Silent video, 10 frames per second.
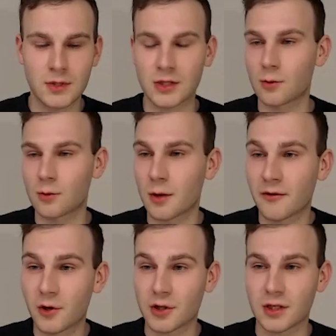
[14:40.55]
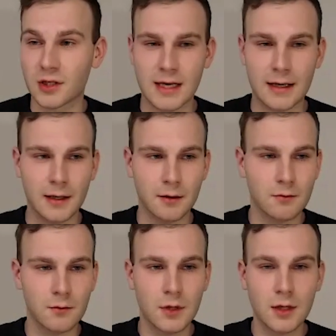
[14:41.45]
So what about vertical
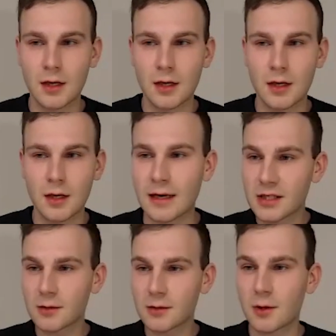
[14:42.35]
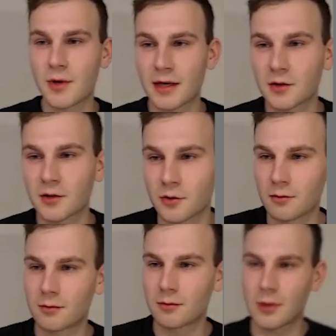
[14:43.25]
scaling? And this is what we try to
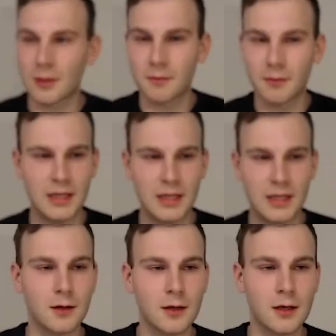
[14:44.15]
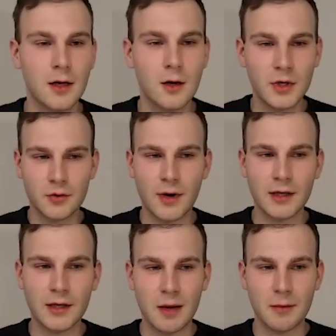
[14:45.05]
do here. We
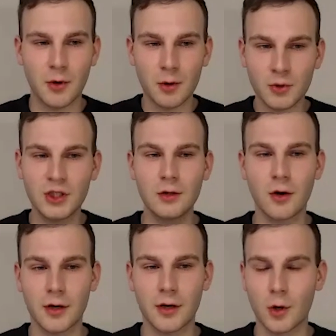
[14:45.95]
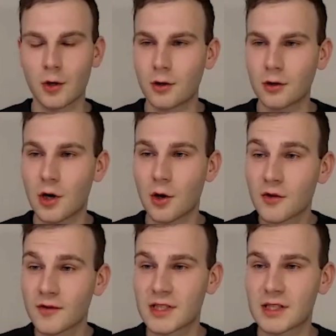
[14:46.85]
try to map a non-machine learning workload
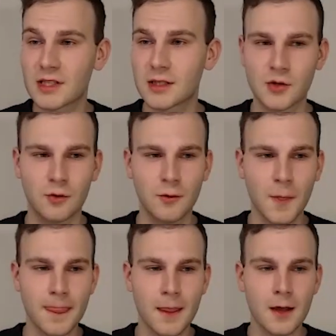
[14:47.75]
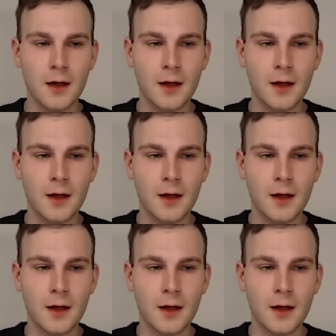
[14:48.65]
onto the CS2.